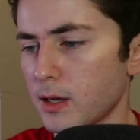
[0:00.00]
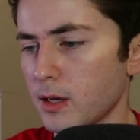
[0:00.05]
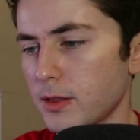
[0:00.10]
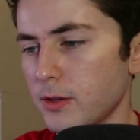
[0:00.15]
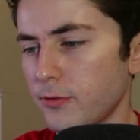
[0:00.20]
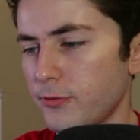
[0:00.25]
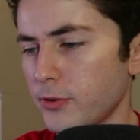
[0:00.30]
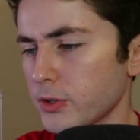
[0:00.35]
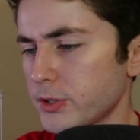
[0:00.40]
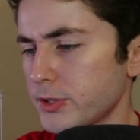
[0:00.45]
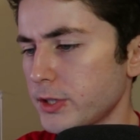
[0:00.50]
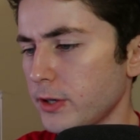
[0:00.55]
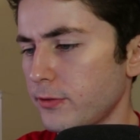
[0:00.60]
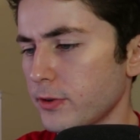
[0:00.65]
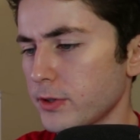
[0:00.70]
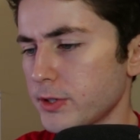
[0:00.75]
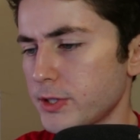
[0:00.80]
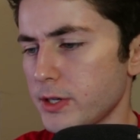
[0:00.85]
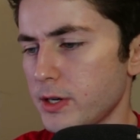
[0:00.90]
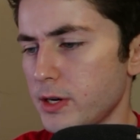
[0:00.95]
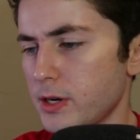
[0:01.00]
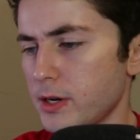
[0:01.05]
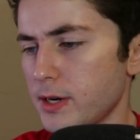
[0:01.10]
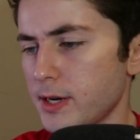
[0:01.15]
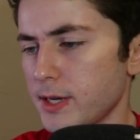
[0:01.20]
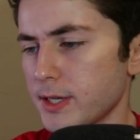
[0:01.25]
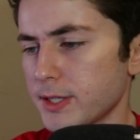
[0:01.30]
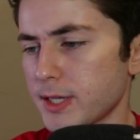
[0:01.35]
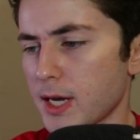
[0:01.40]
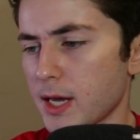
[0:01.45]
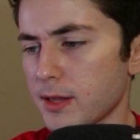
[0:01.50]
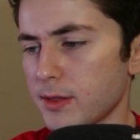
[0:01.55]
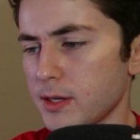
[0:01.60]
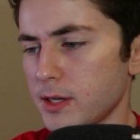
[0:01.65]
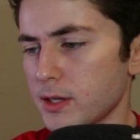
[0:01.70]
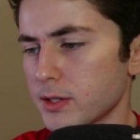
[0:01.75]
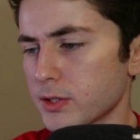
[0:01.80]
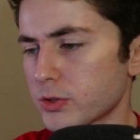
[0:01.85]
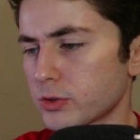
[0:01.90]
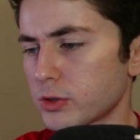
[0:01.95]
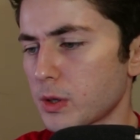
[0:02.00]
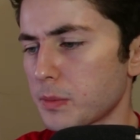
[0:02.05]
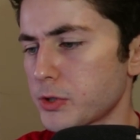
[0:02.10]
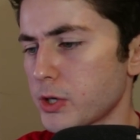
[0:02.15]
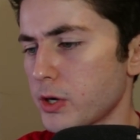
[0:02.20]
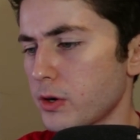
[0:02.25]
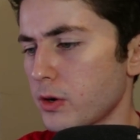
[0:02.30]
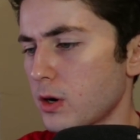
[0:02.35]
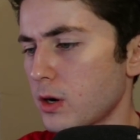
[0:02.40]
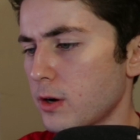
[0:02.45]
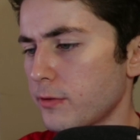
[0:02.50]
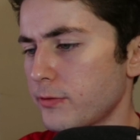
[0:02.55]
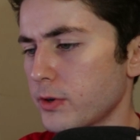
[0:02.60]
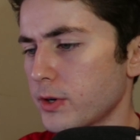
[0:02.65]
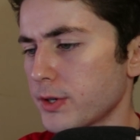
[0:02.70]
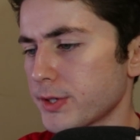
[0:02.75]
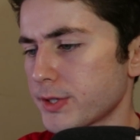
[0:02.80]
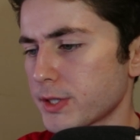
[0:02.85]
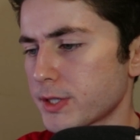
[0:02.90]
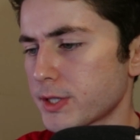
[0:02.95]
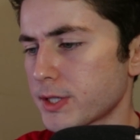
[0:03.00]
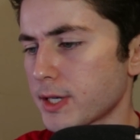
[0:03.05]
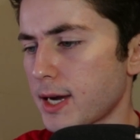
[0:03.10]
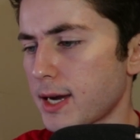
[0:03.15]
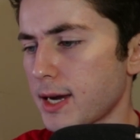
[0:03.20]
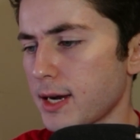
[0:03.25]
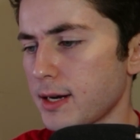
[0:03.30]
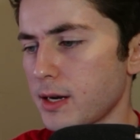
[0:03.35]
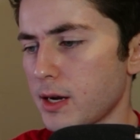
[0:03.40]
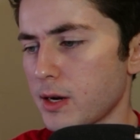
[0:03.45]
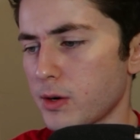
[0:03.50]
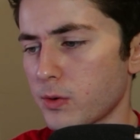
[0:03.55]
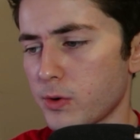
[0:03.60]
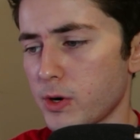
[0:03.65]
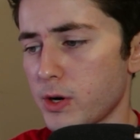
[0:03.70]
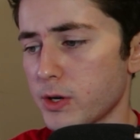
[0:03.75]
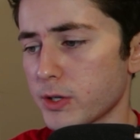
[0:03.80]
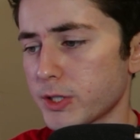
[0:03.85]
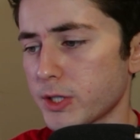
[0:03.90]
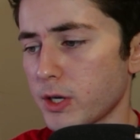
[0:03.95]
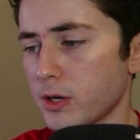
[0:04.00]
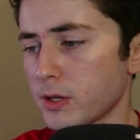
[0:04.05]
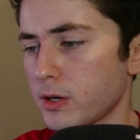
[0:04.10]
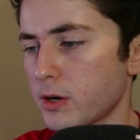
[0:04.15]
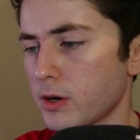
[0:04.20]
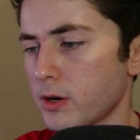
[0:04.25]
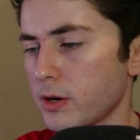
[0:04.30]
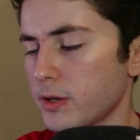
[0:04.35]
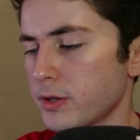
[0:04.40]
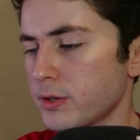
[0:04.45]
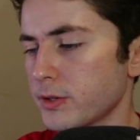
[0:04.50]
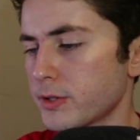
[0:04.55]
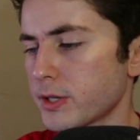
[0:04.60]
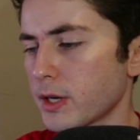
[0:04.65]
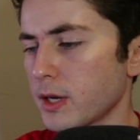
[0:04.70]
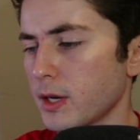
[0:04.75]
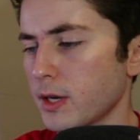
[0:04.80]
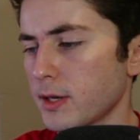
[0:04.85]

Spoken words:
The first difference here is that the Inscription offers side and rear sun curtains,